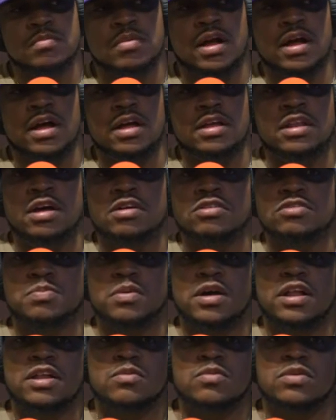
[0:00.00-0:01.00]
But that was
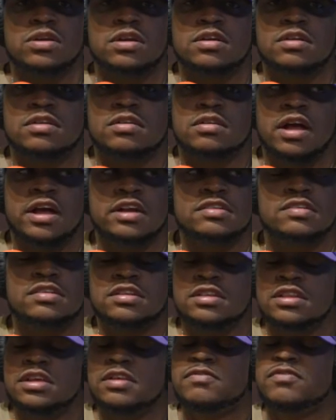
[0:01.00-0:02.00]
probably
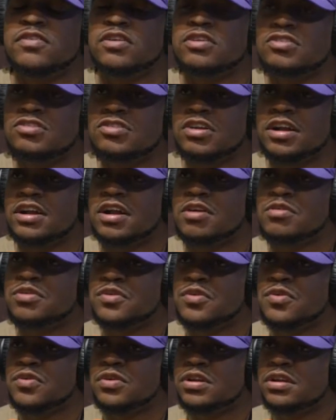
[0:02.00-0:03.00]
the first track I
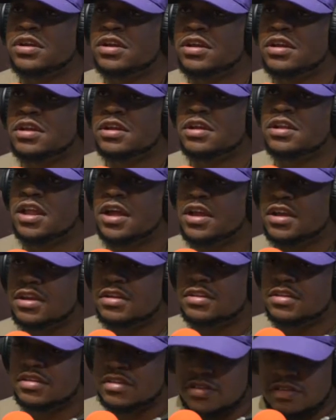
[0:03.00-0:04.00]
recorded, like,
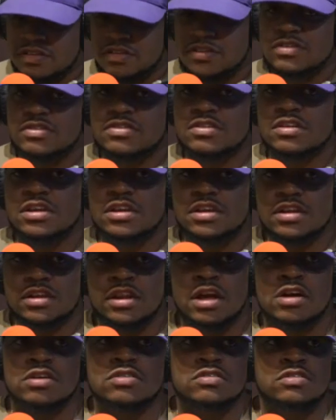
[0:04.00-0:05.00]
seriously.
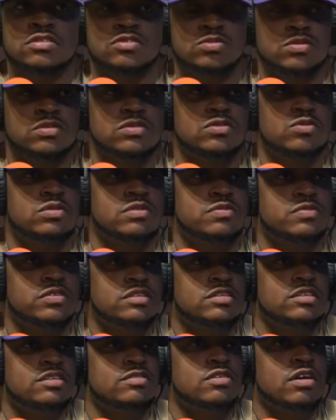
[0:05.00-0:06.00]
And that was in
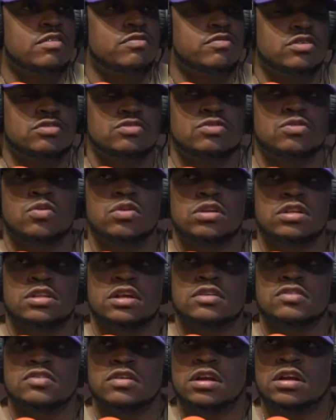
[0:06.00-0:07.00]
2015 when I first recorded
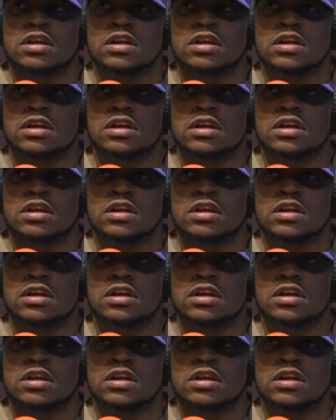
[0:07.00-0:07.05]
that track.